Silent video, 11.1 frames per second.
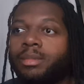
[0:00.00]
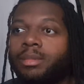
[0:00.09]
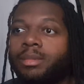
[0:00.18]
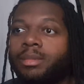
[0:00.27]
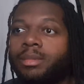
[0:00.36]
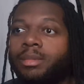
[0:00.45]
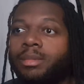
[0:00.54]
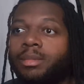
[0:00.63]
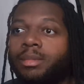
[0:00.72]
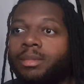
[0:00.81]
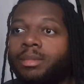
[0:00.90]

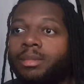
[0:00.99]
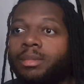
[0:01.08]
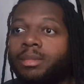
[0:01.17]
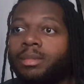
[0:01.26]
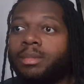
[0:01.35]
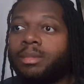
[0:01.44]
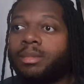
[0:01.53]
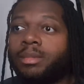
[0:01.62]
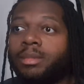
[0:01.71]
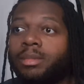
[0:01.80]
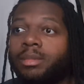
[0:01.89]

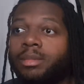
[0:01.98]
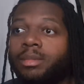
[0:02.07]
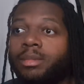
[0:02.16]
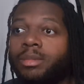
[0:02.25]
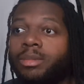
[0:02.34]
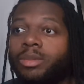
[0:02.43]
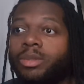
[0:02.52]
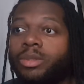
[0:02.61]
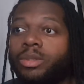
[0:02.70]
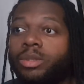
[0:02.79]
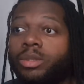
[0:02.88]

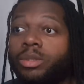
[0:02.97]
No one is speaking in this clip.